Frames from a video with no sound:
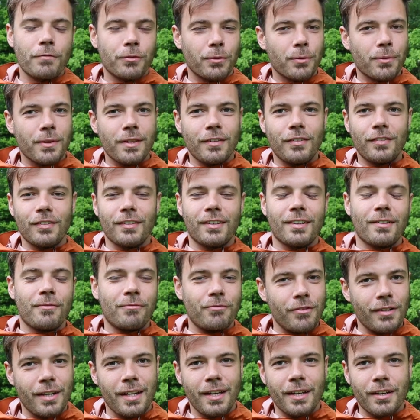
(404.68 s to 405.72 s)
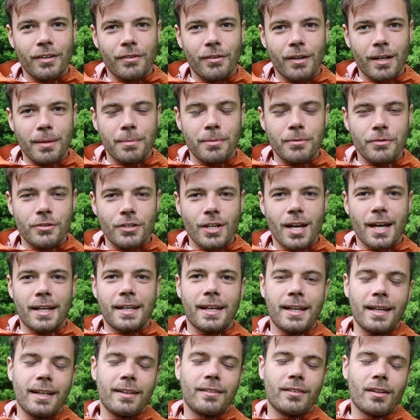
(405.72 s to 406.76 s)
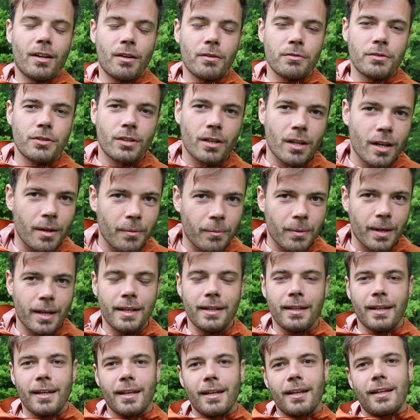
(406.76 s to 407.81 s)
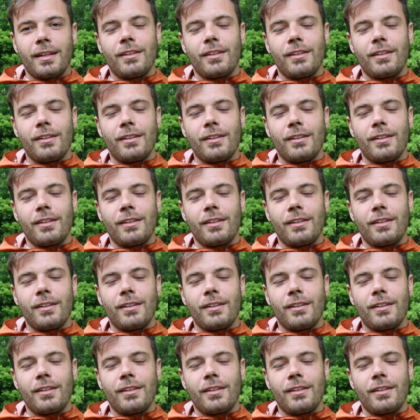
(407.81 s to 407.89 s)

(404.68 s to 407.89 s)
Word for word: Overall, this is a really incredible jacket. It's ultra lightweight.